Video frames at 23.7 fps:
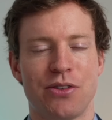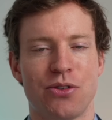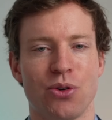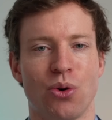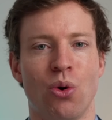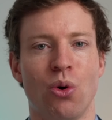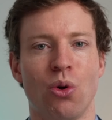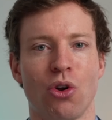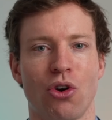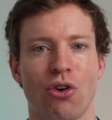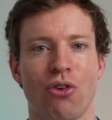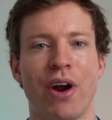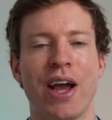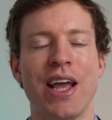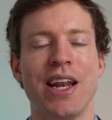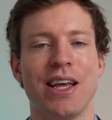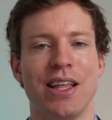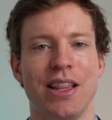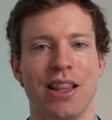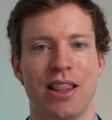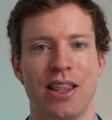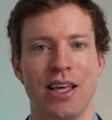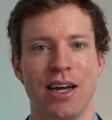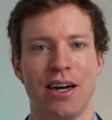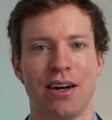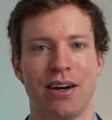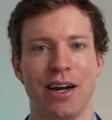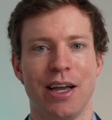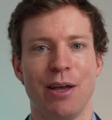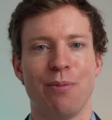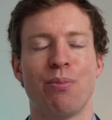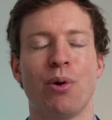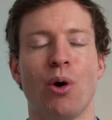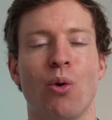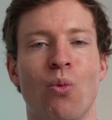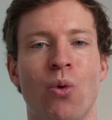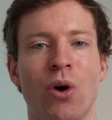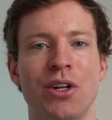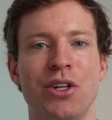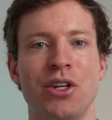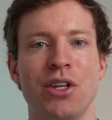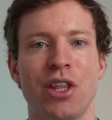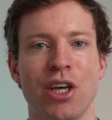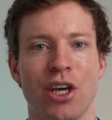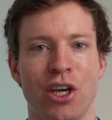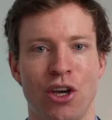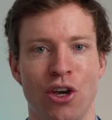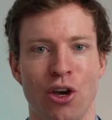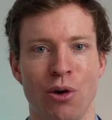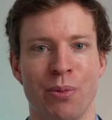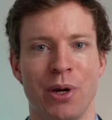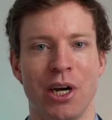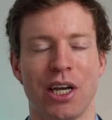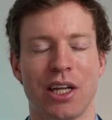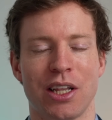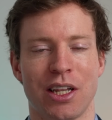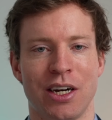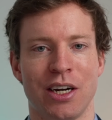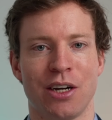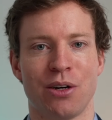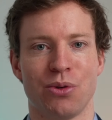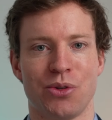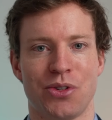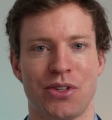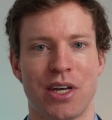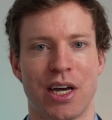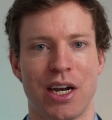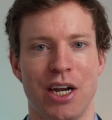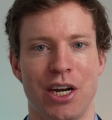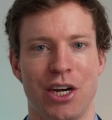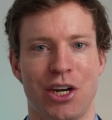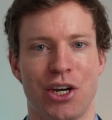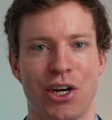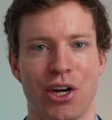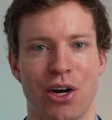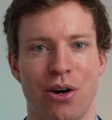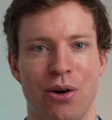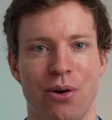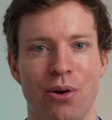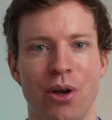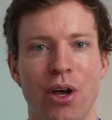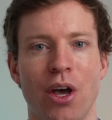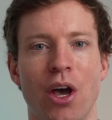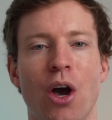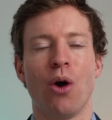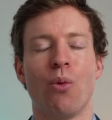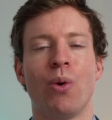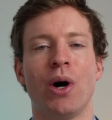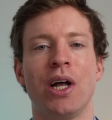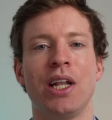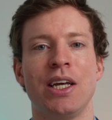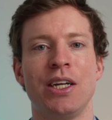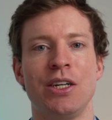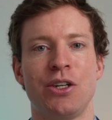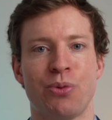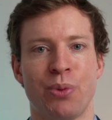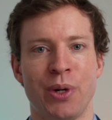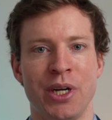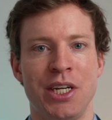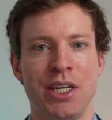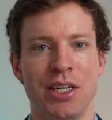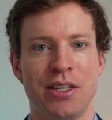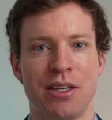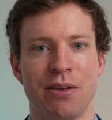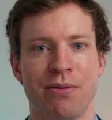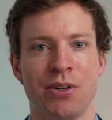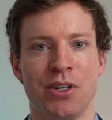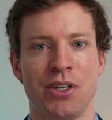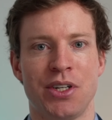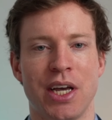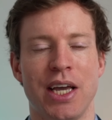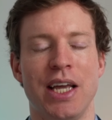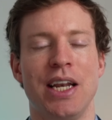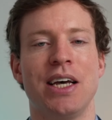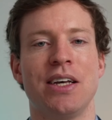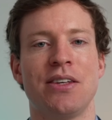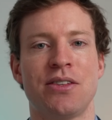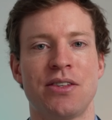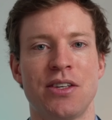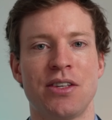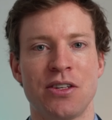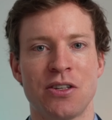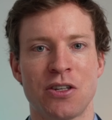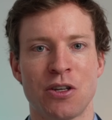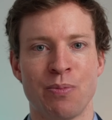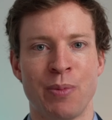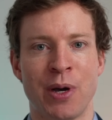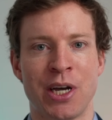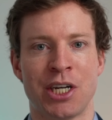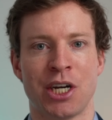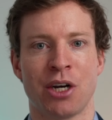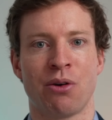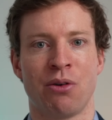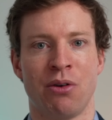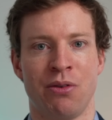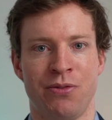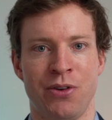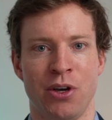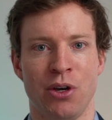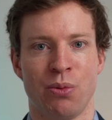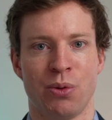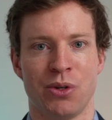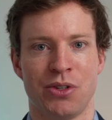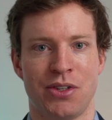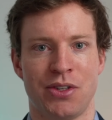That's all great in theory, but what do the human clinical studies show? Well, in 2017, a systematic review